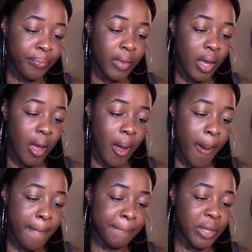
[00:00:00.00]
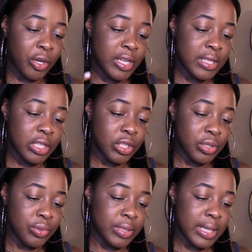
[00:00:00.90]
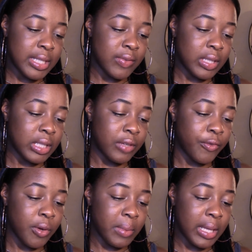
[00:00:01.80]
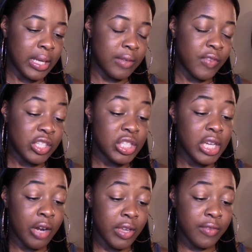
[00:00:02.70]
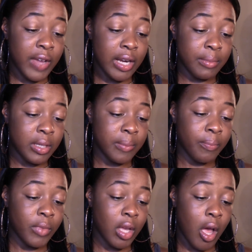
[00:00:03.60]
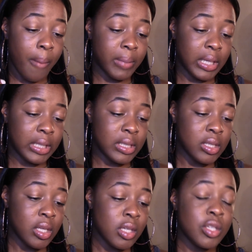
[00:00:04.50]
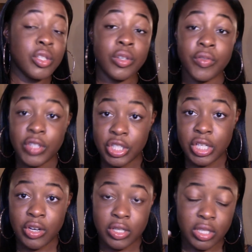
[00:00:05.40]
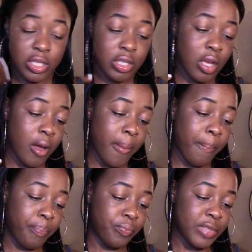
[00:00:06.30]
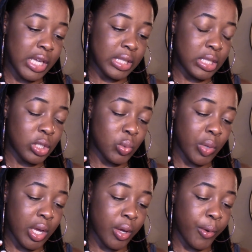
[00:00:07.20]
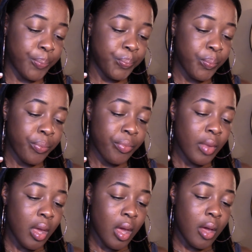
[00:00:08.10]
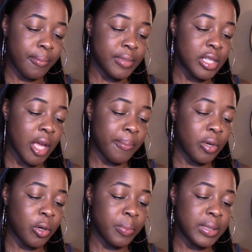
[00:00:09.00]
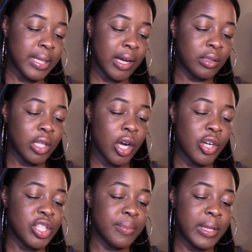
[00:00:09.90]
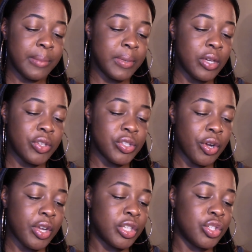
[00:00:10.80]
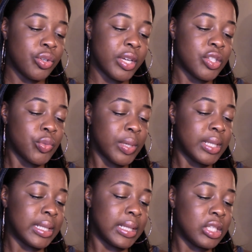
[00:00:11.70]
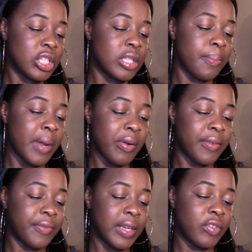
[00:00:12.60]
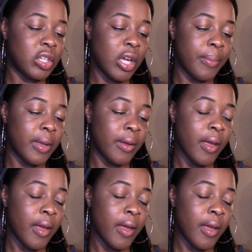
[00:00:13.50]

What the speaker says: They're easy to use, scientifically formulated vegetarian vitamin complex. So vegetarians can take this as well. Stop gulping down large smelly pills and start enjoying sweet, delicious berry flavored gummy